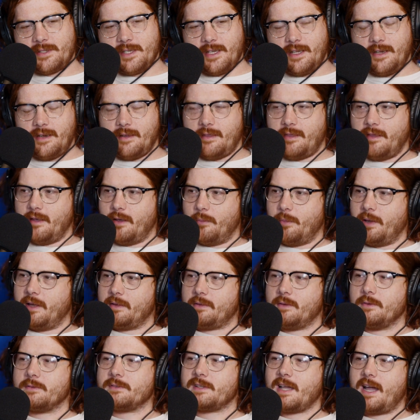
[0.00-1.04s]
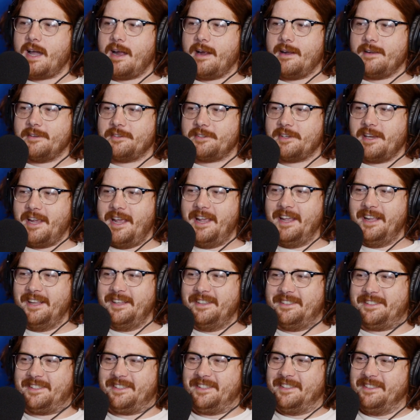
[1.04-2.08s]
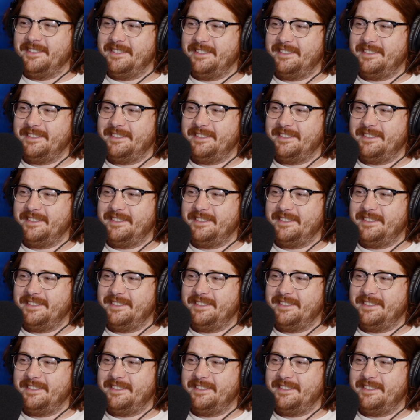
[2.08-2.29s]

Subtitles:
say anything about those iron chains.